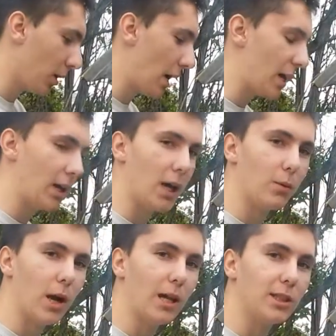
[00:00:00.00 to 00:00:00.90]
at uh,
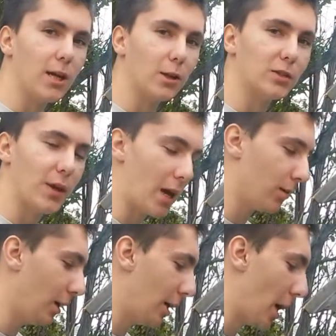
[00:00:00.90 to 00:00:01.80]
we're at Taylor's van
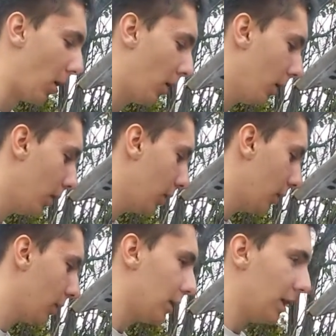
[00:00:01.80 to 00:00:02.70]
right now.
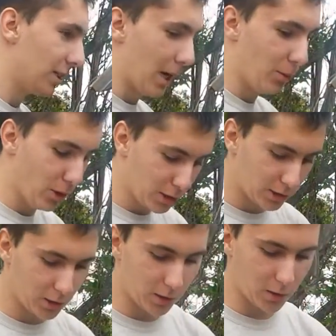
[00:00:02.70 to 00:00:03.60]
His
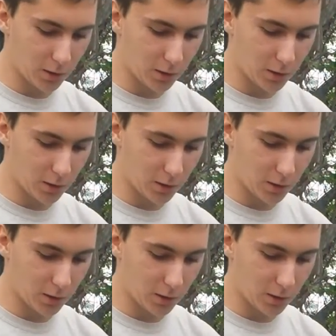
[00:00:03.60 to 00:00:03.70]
ambulance.